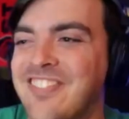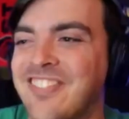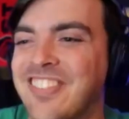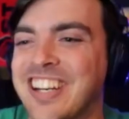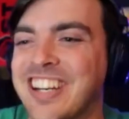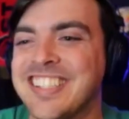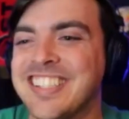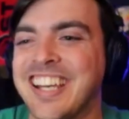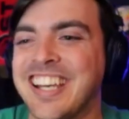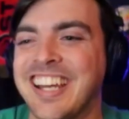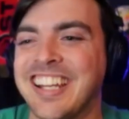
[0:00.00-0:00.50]
but
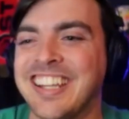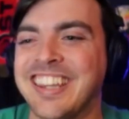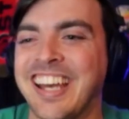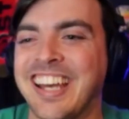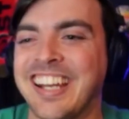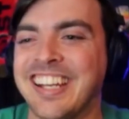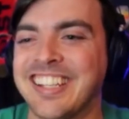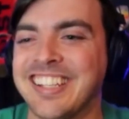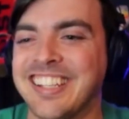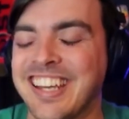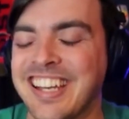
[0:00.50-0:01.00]
he said
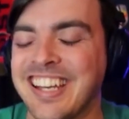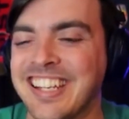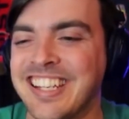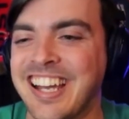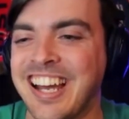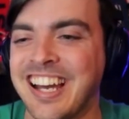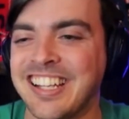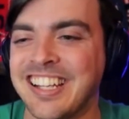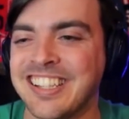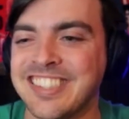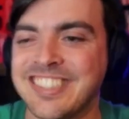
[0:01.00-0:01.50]
that like,
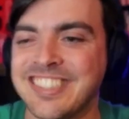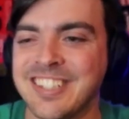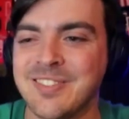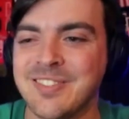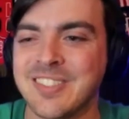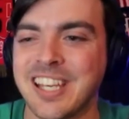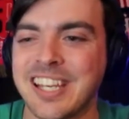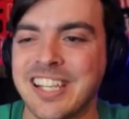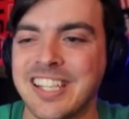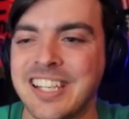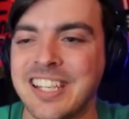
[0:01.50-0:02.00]
yeah, it seems
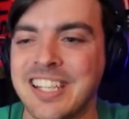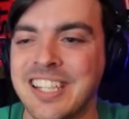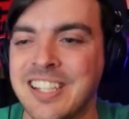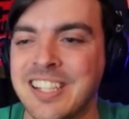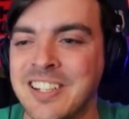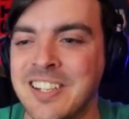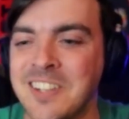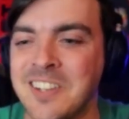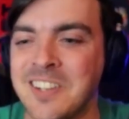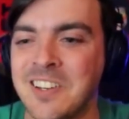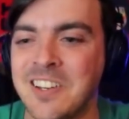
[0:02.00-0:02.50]
like
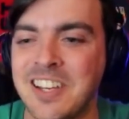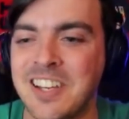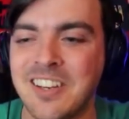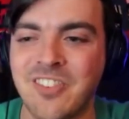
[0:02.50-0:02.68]
he